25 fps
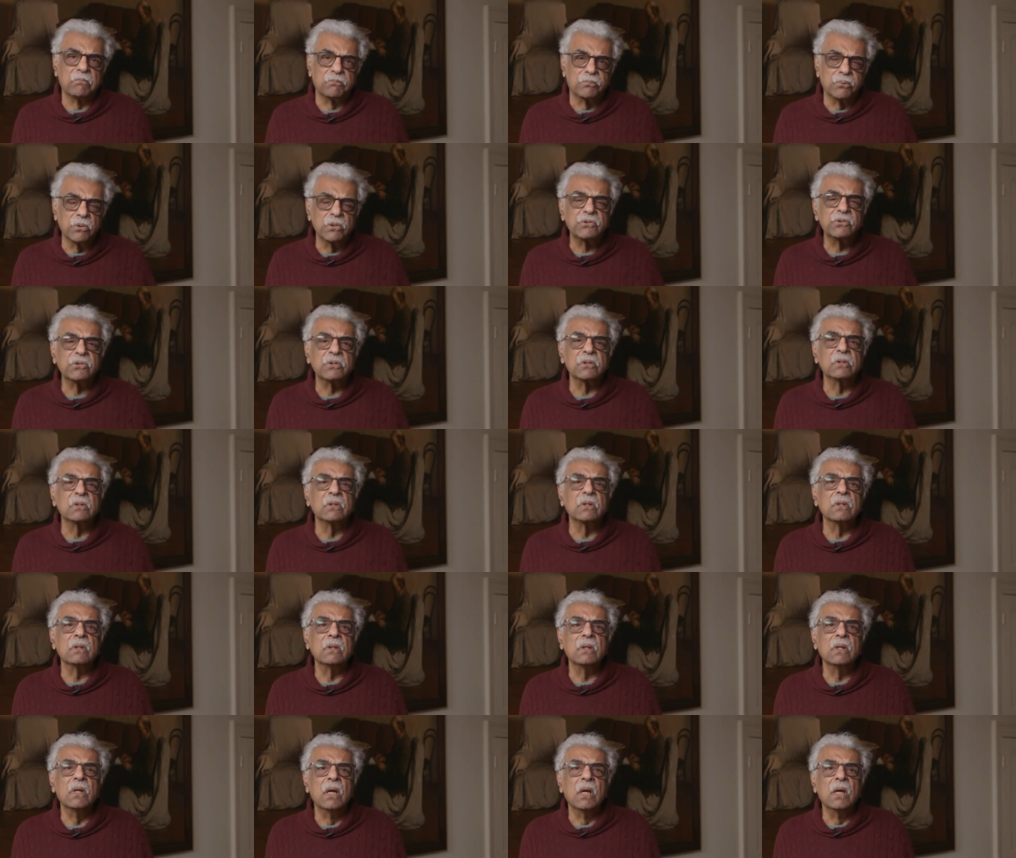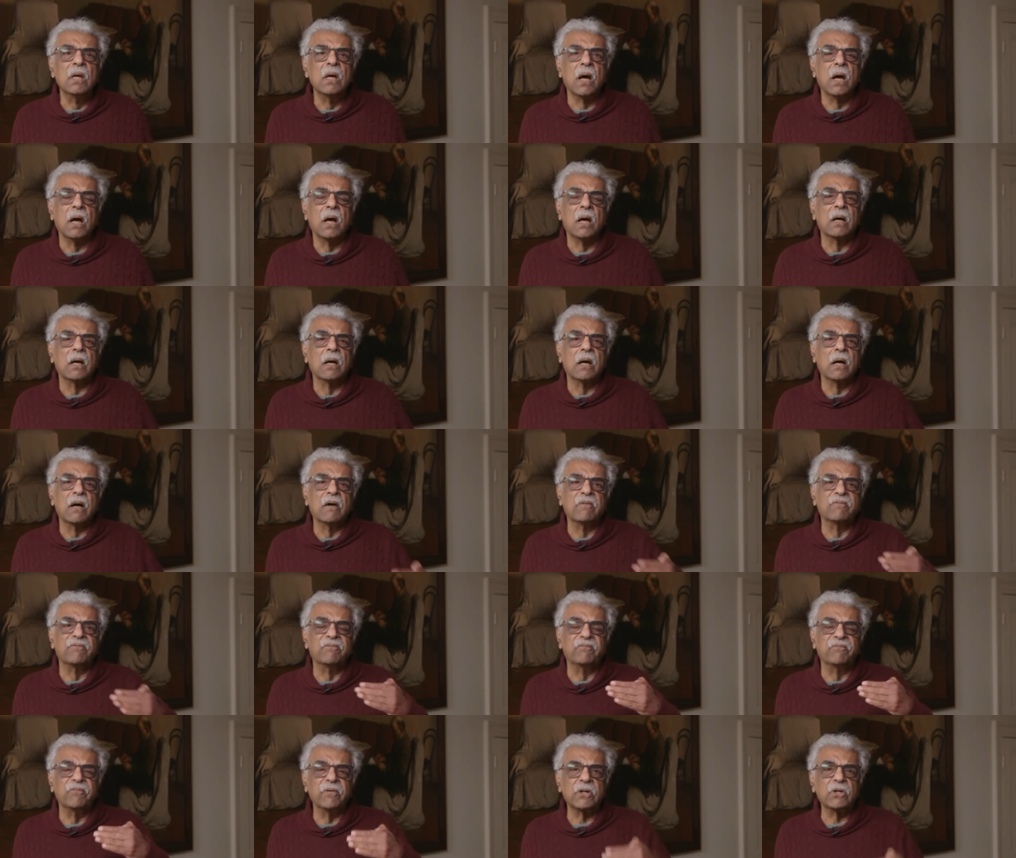Britain, a
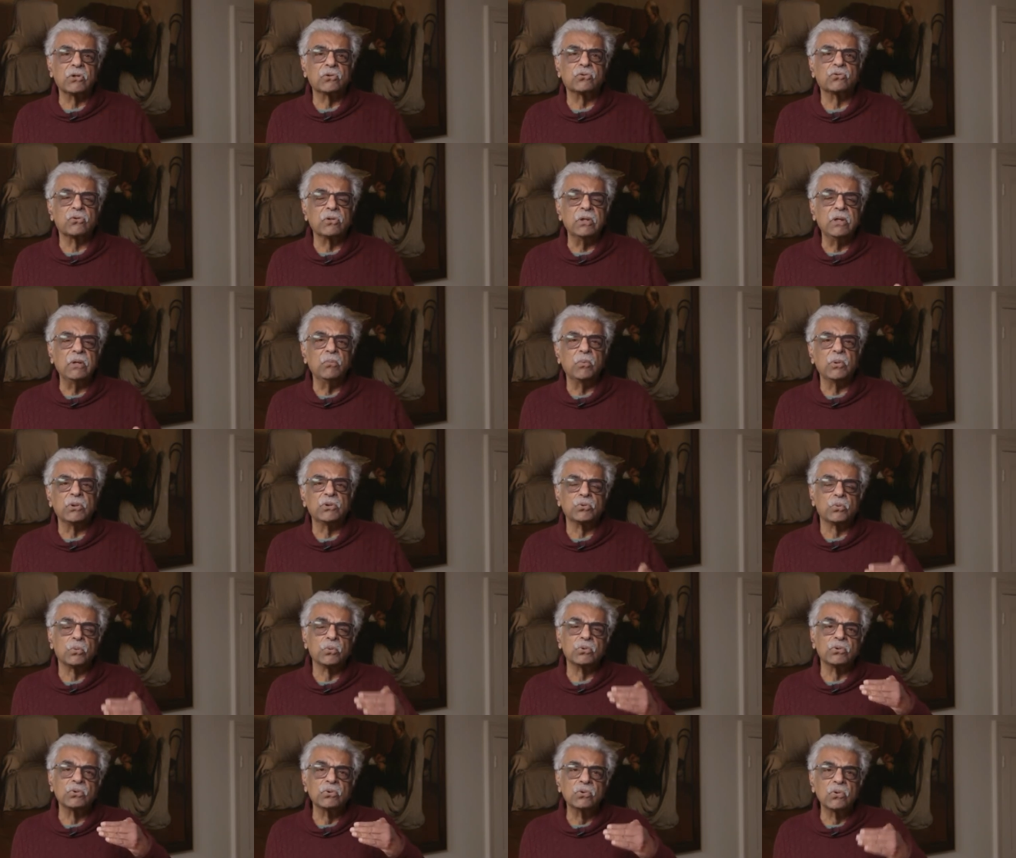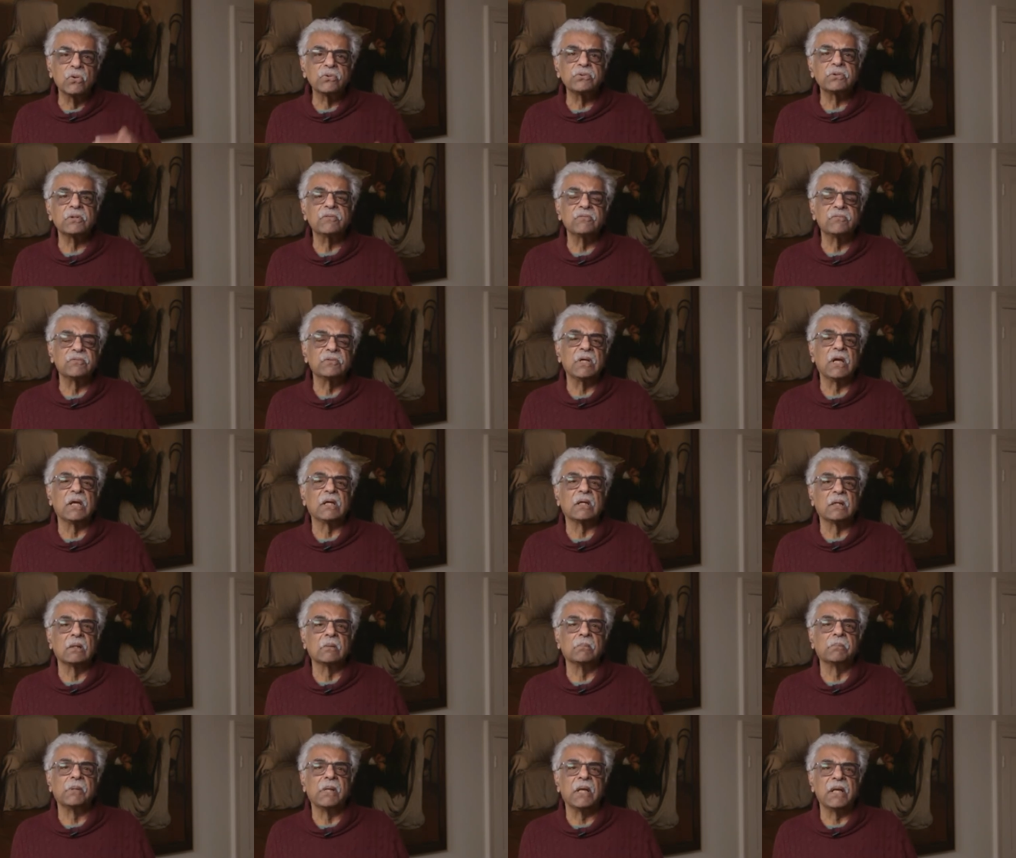victory which would not have
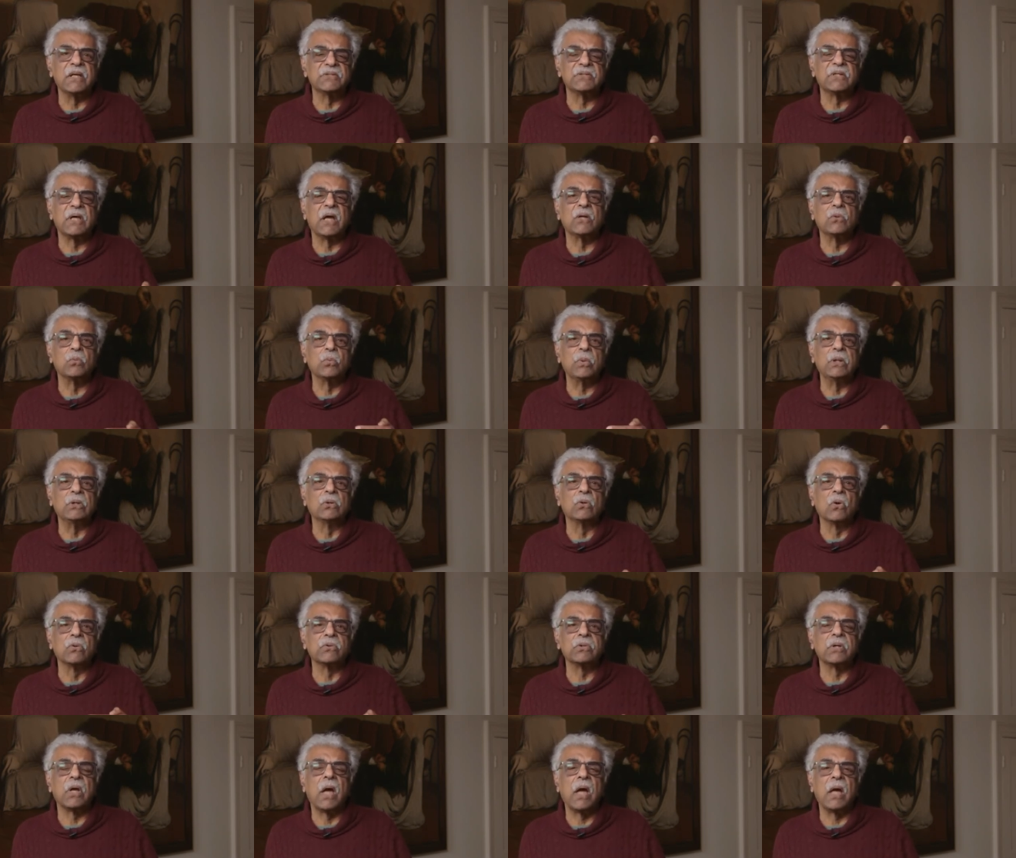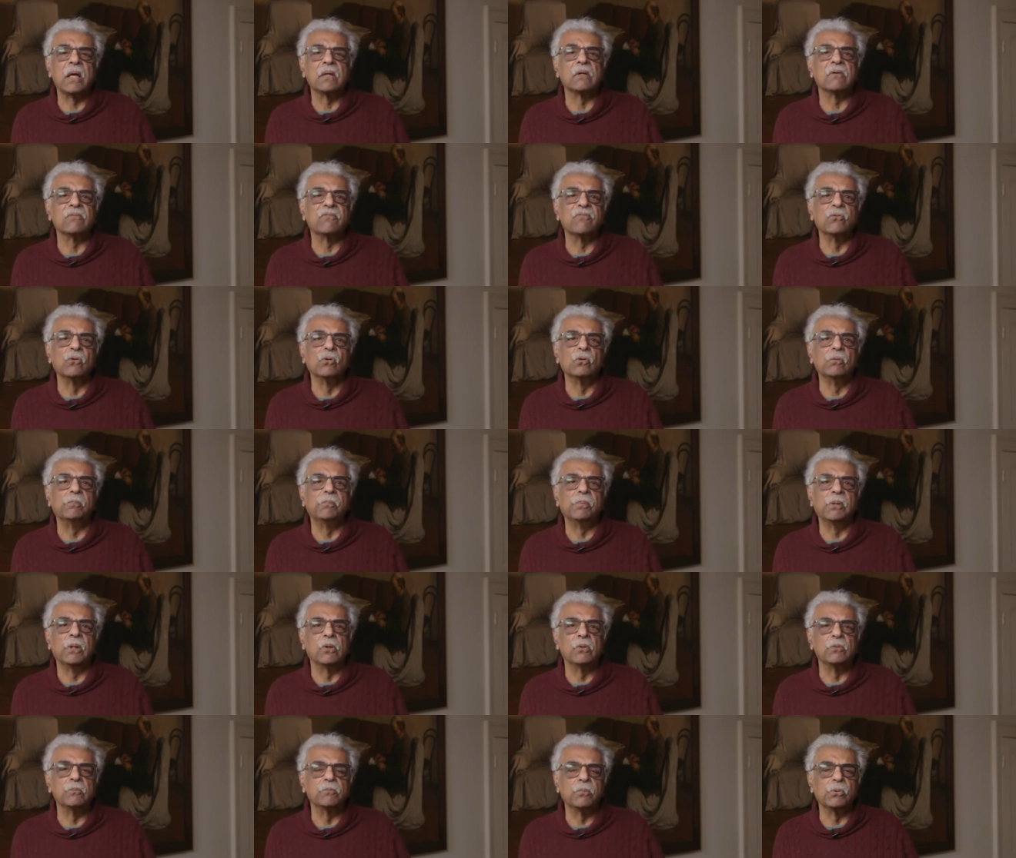taken place had we not had a
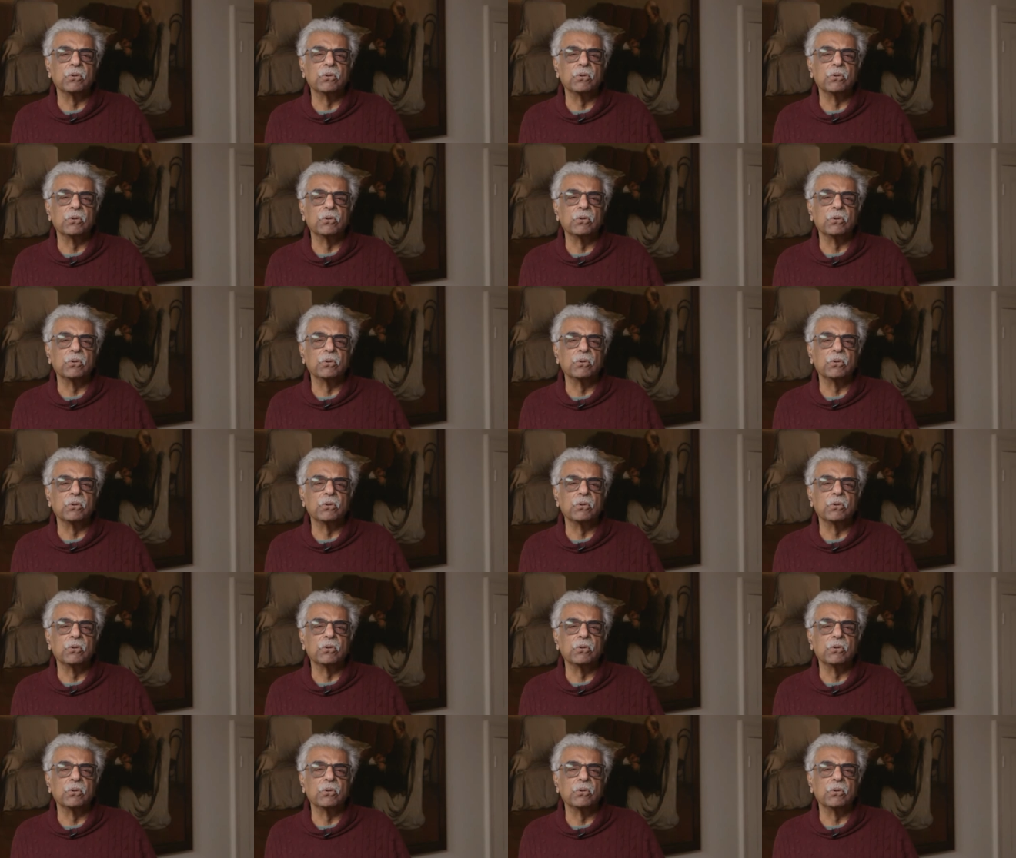full-blown